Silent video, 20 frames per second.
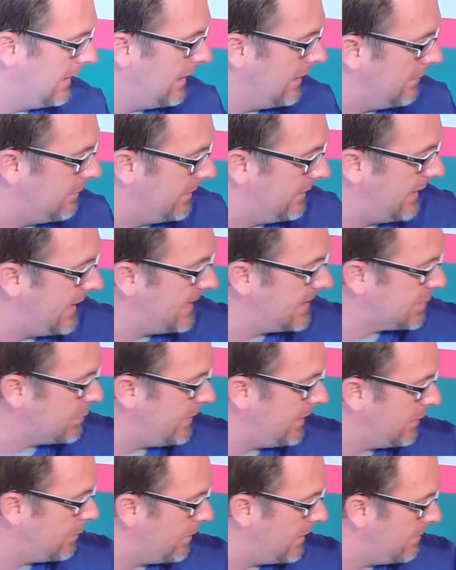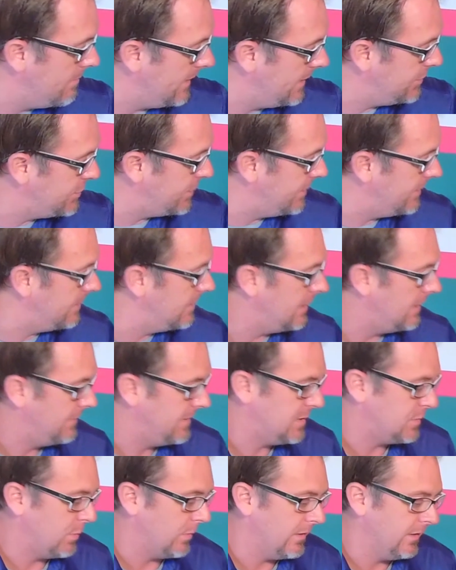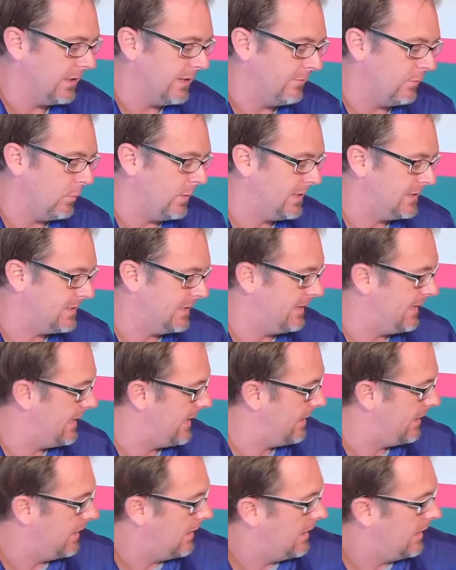But last week we mentioned, this is what we're going to give away today.